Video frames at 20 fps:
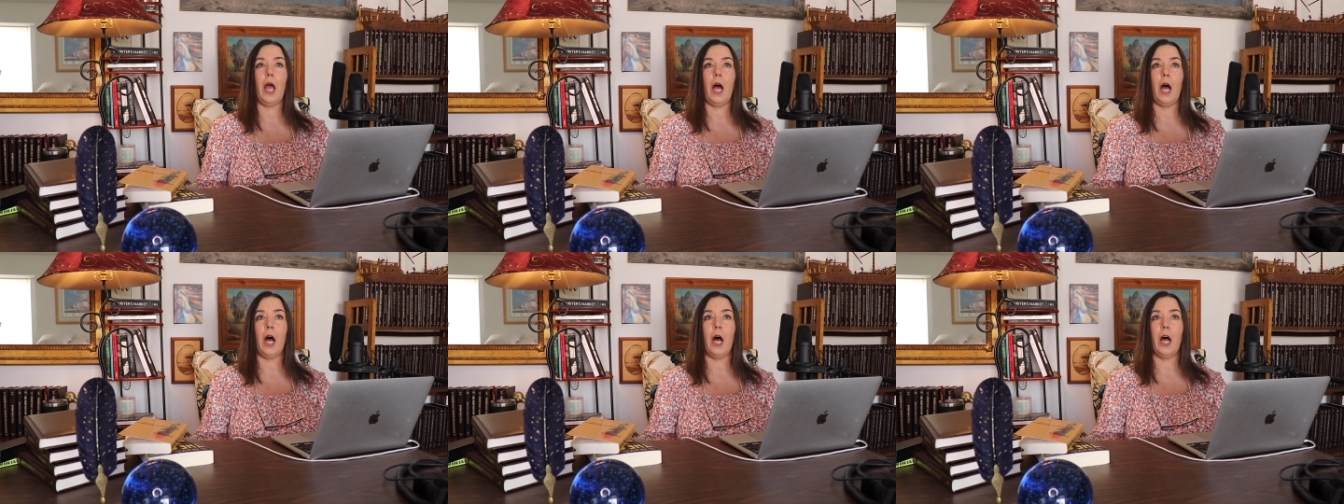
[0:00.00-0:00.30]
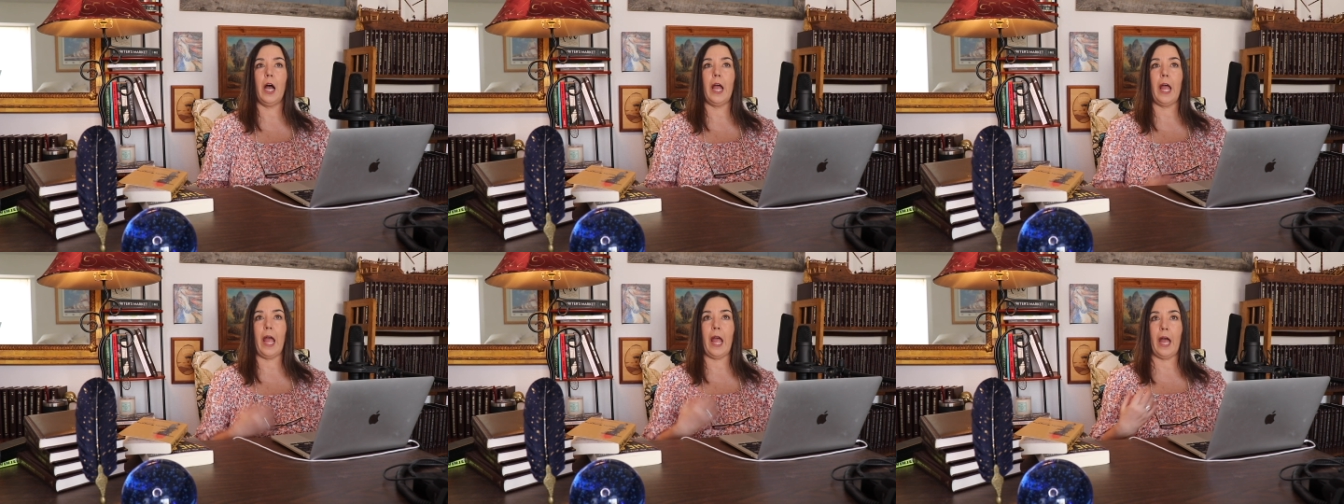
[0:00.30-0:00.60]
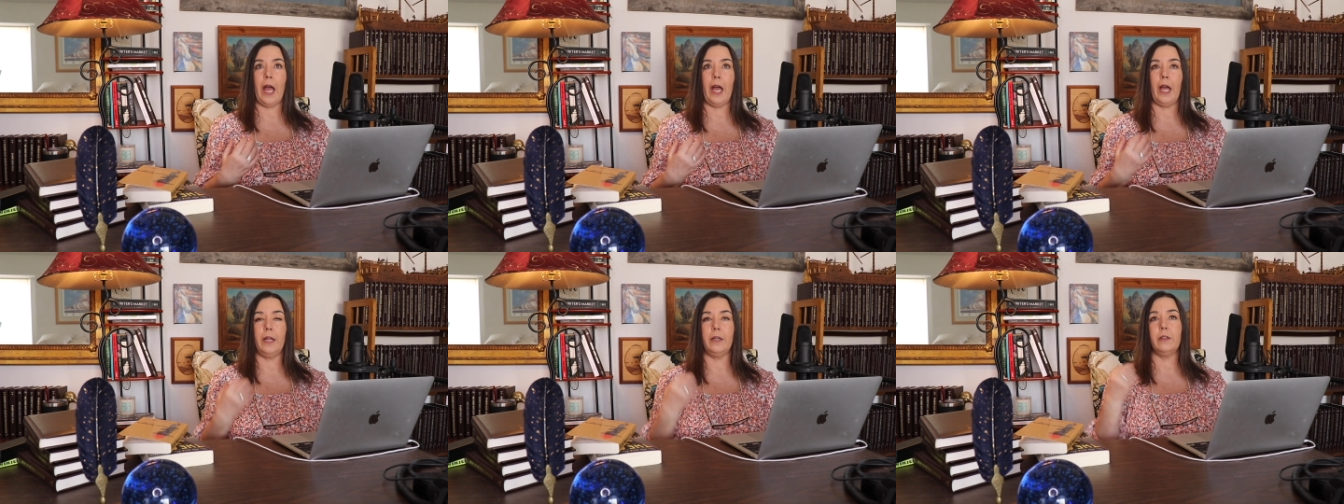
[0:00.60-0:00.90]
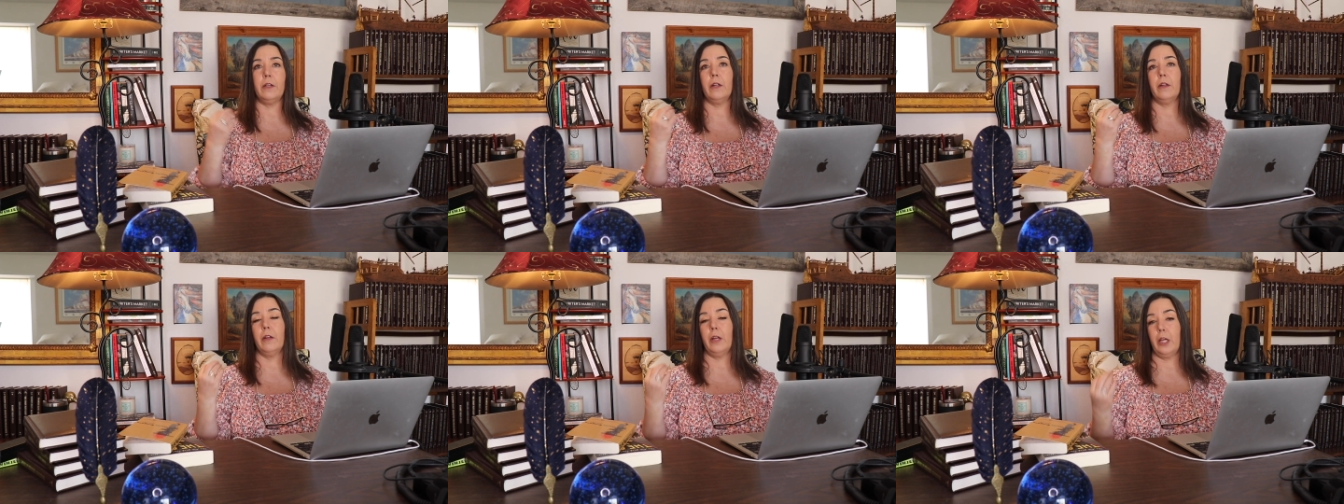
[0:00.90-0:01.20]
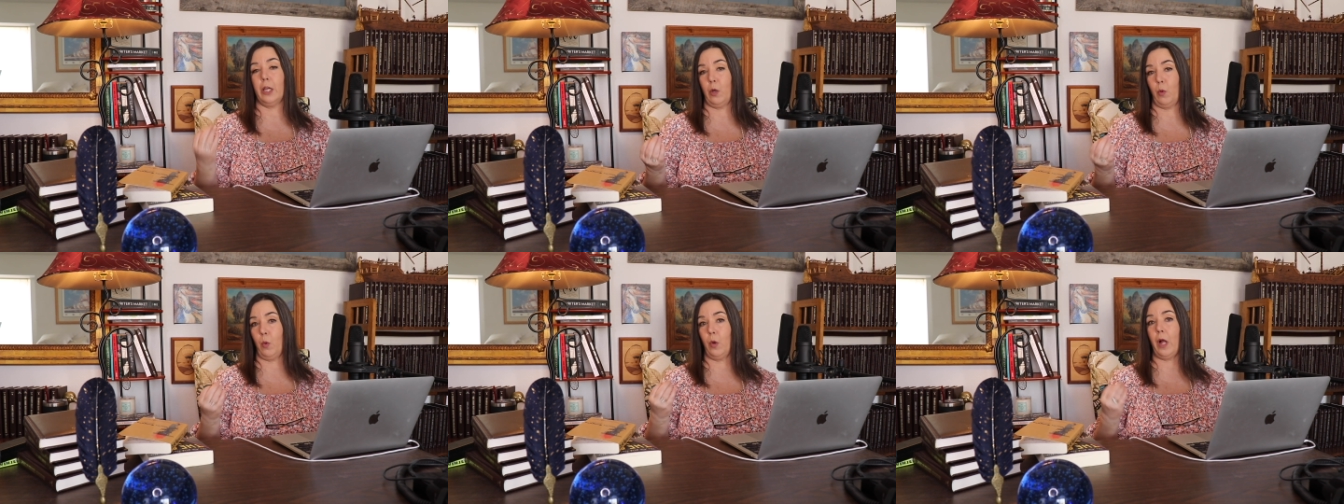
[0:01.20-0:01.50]
uh, and
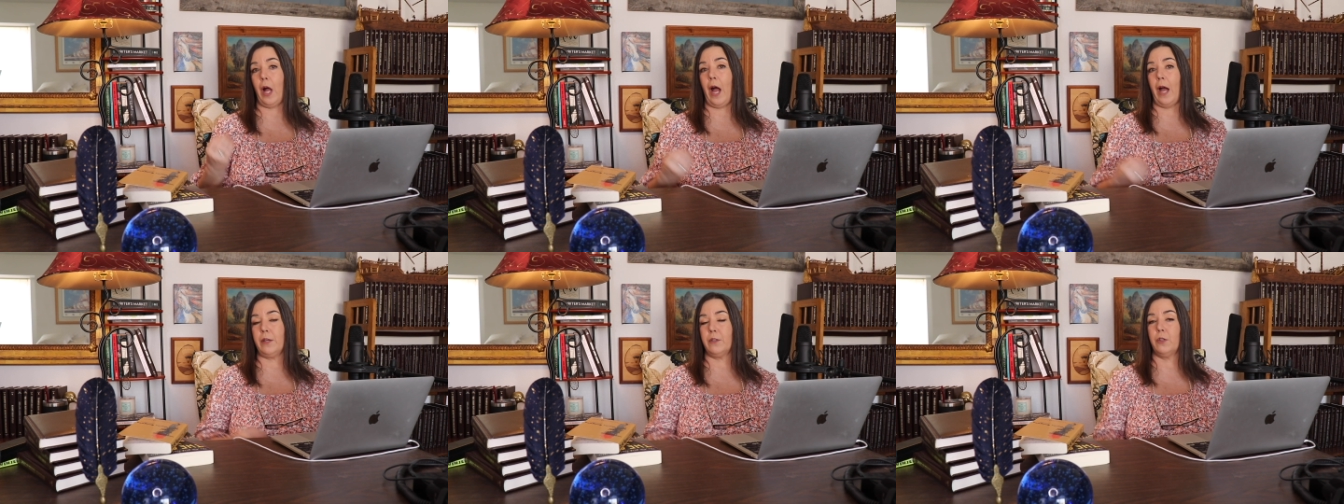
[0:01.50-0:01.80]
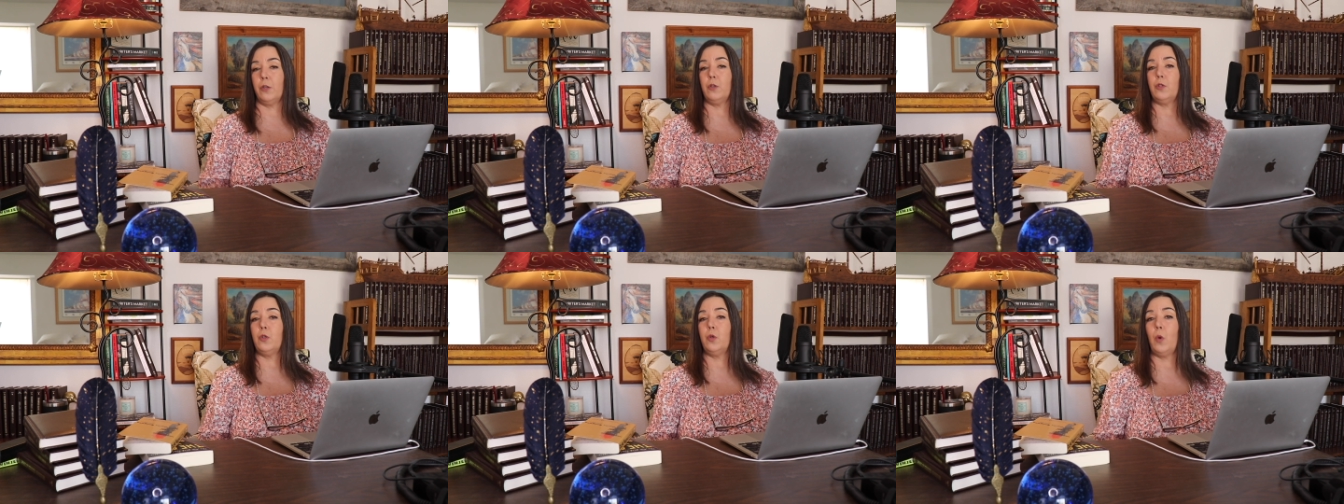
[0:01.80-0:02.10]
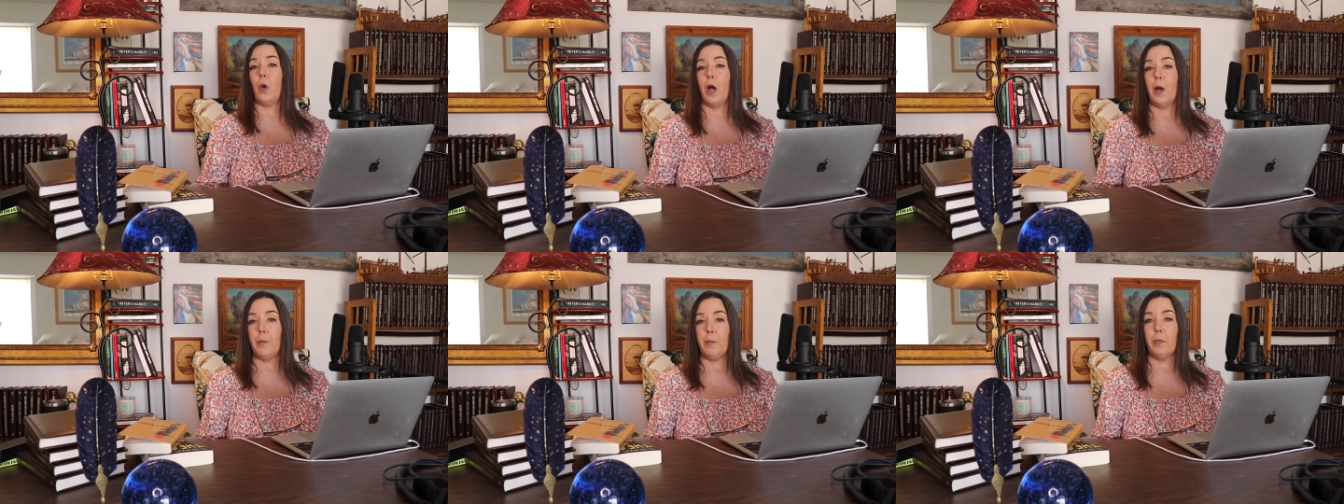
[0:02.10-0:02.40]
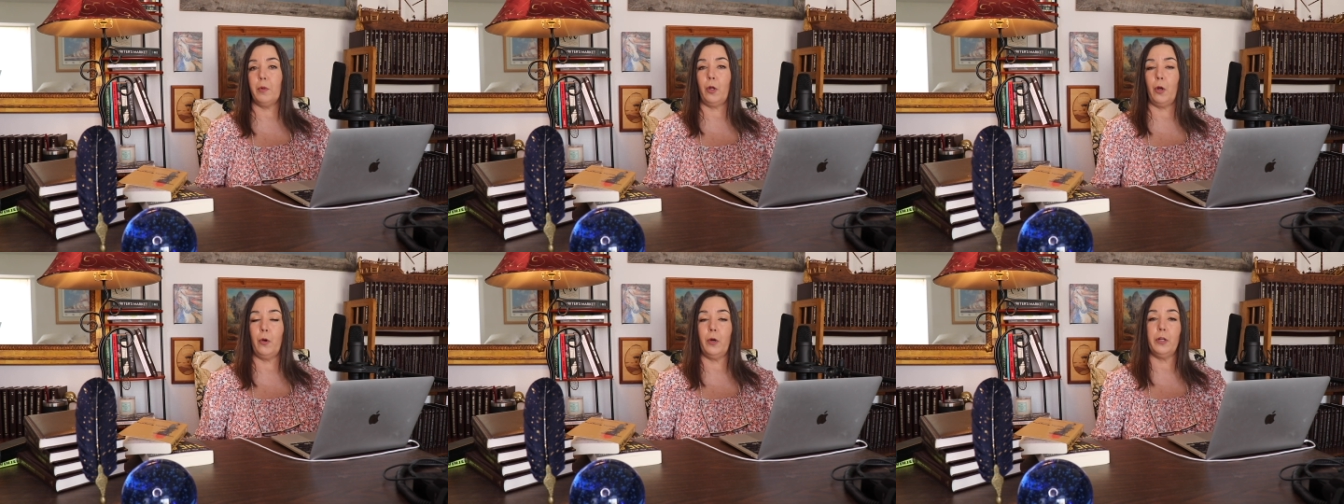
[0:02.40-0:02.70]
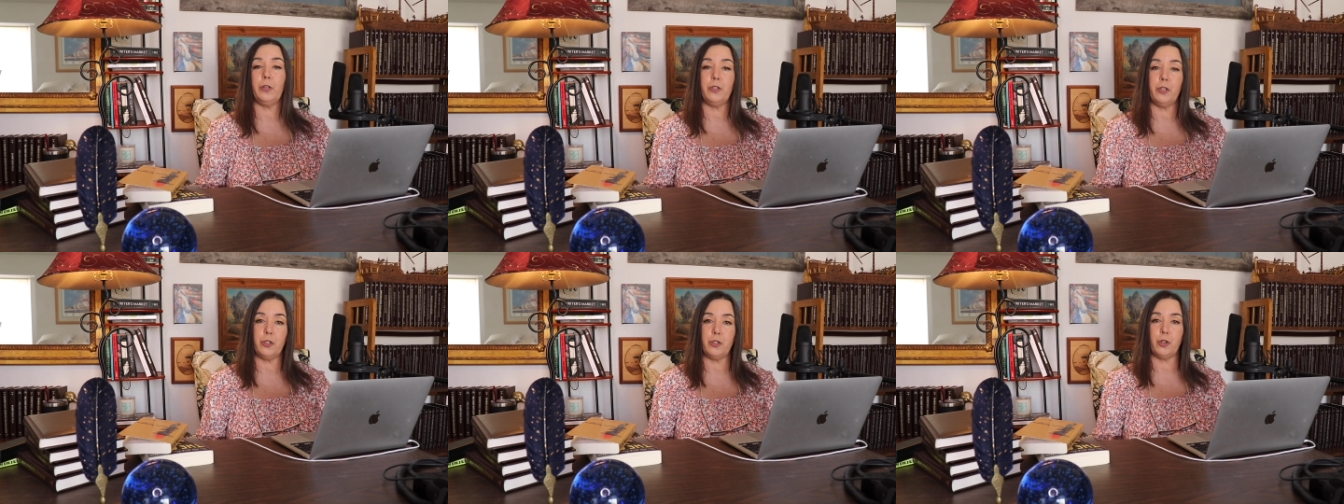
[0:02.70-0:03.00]
it will ask you to upload
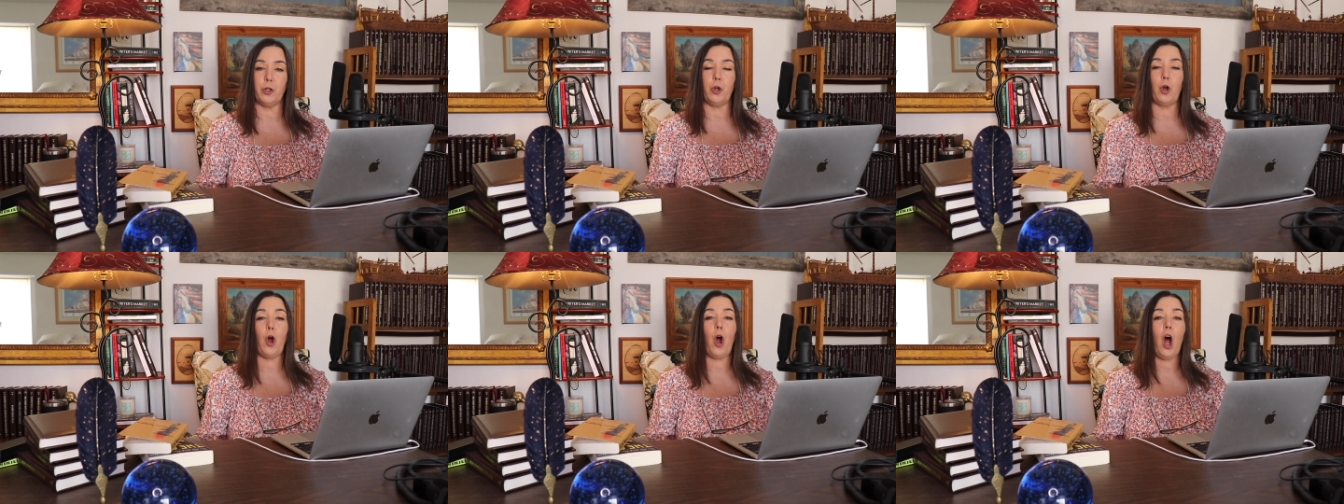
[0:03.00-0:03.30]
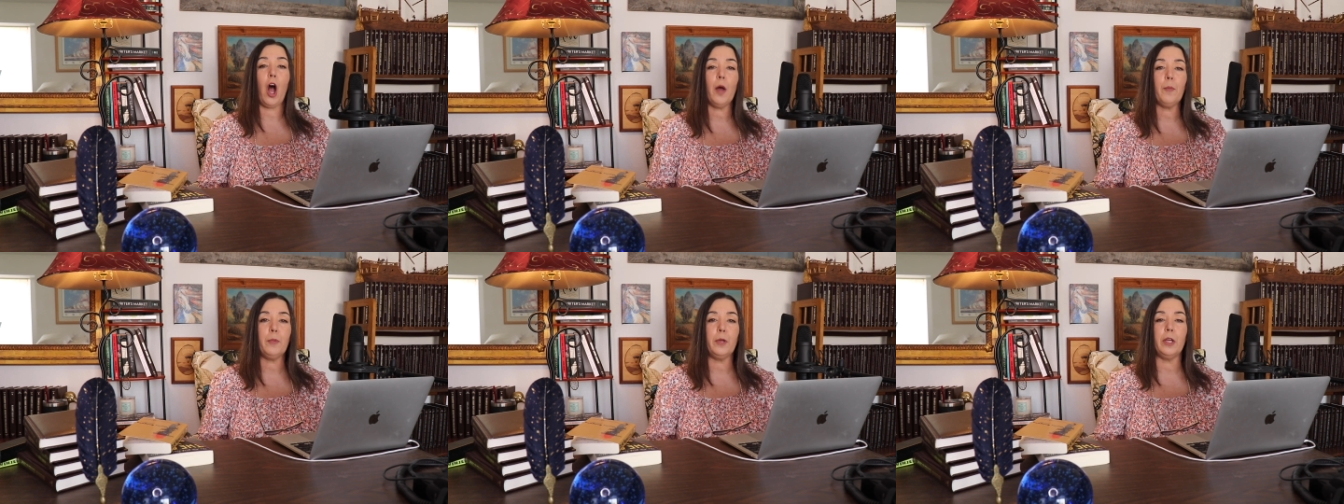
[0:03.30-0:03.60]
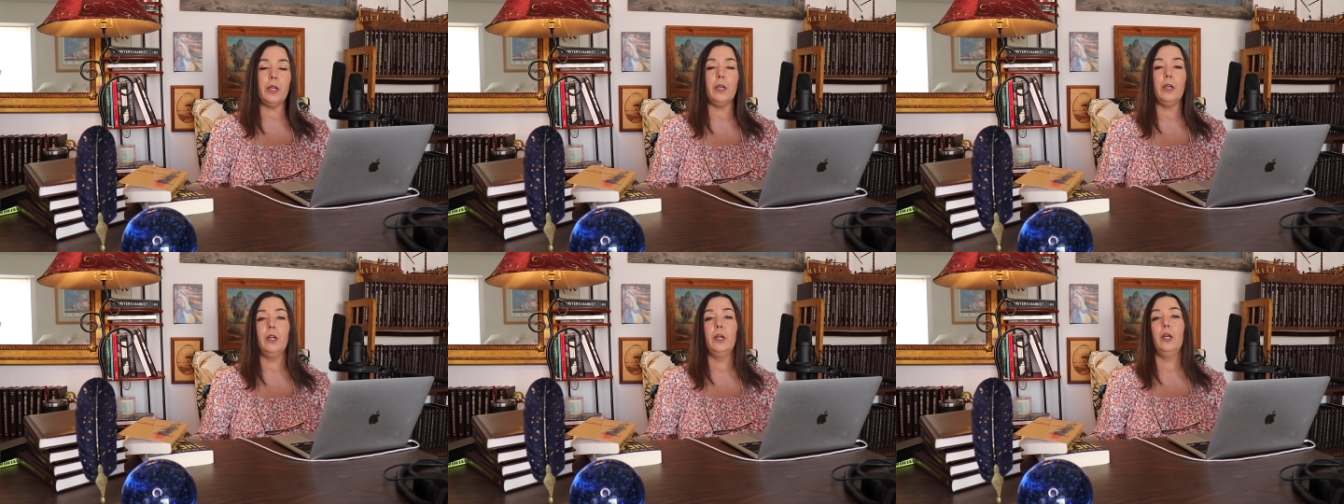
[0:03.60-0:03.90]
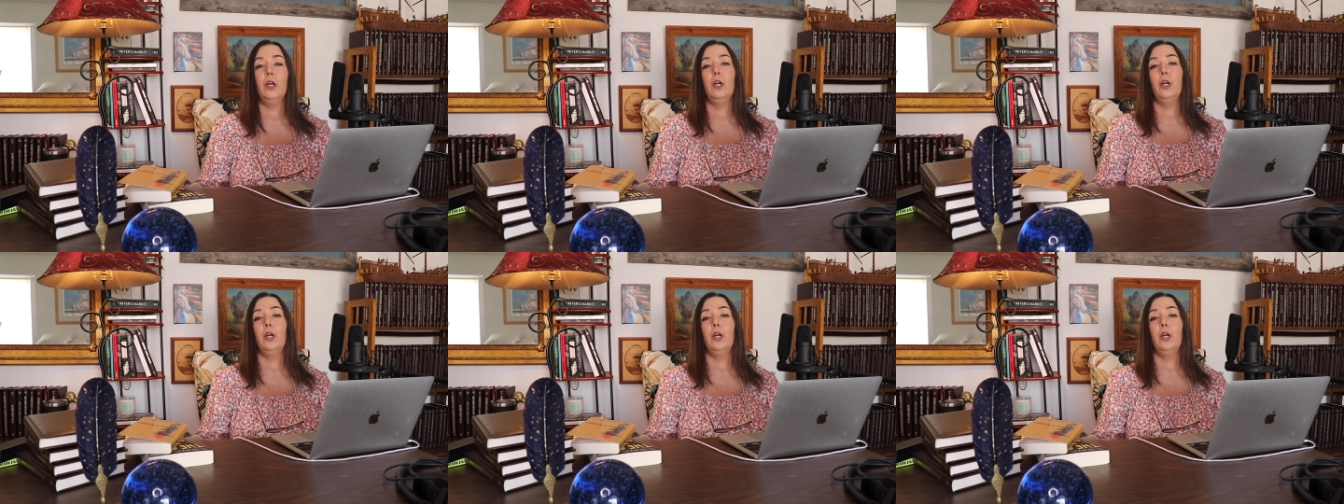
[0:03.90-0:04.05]
a digital copy